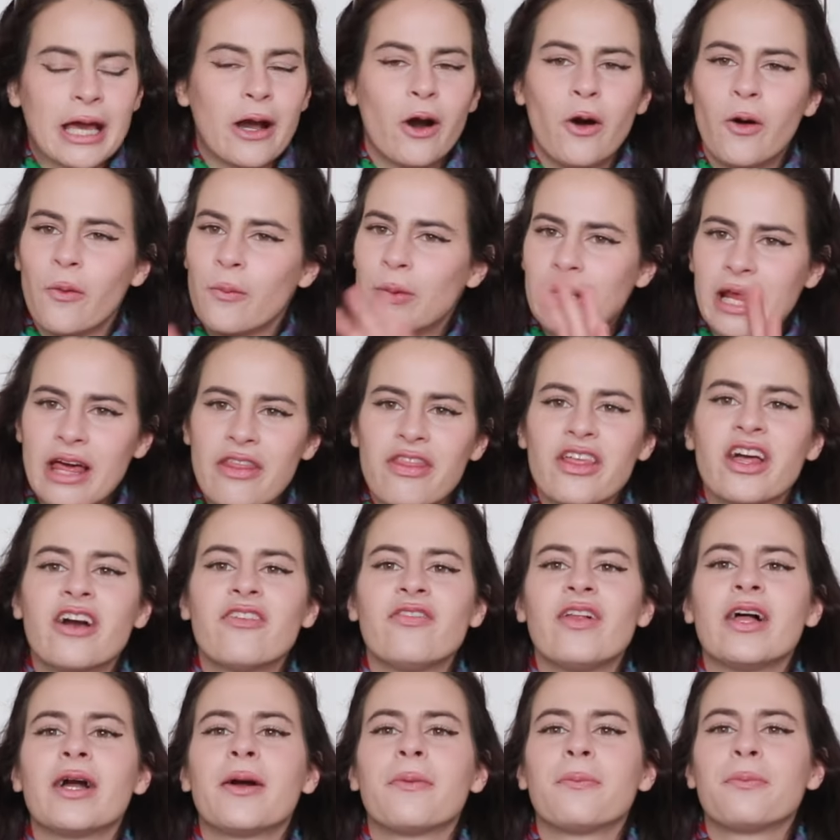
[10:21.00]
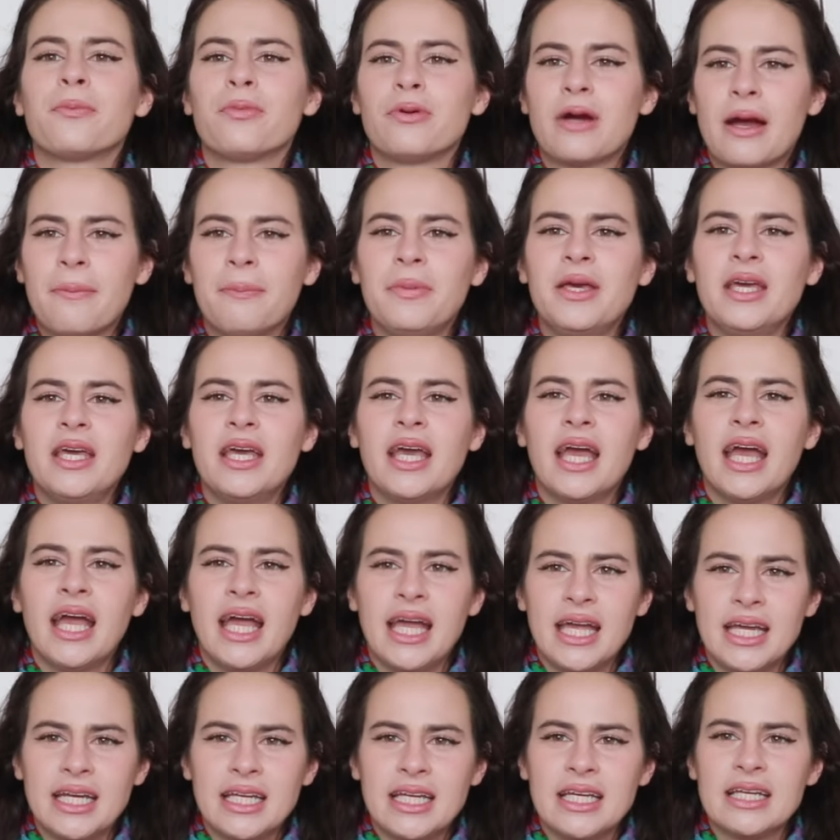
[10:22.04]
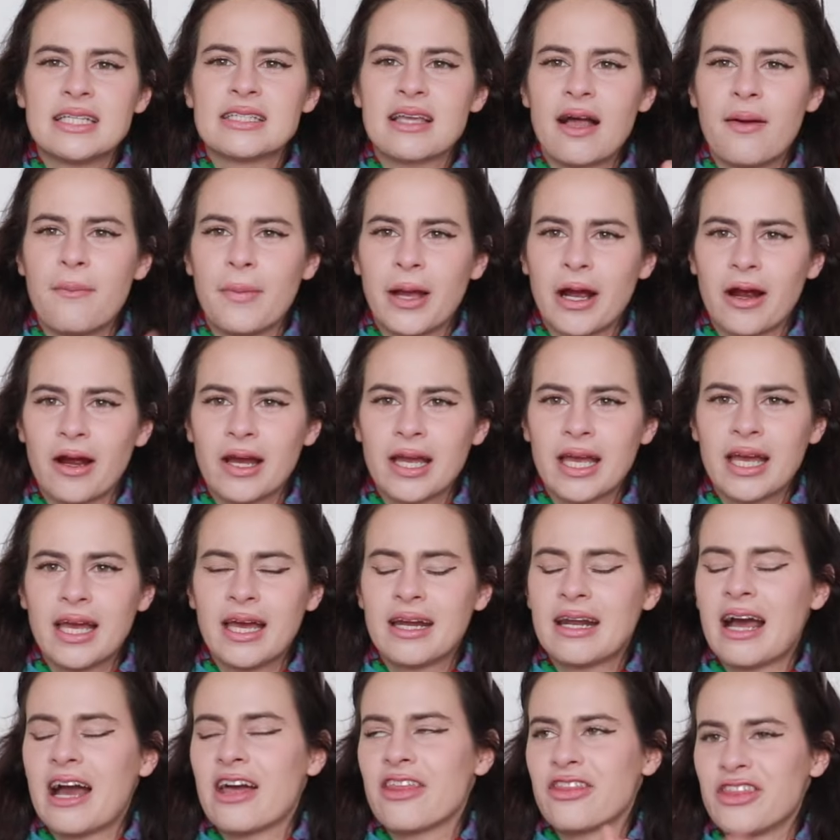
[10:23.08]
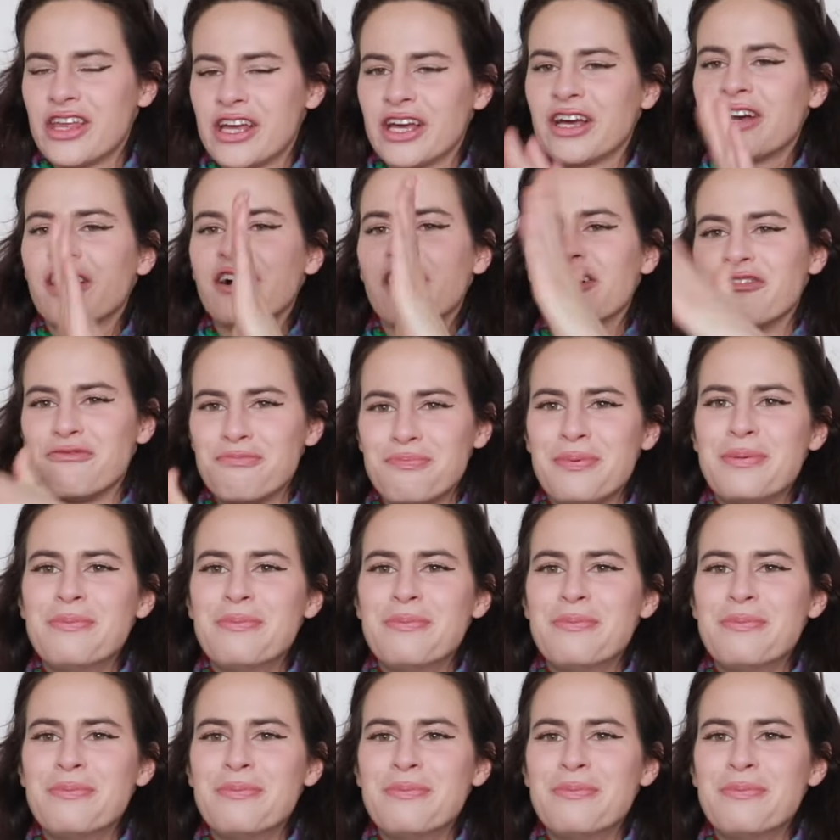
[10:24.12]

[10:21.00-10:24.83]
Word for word: I oh, when I think of like preppy 80s American, I think of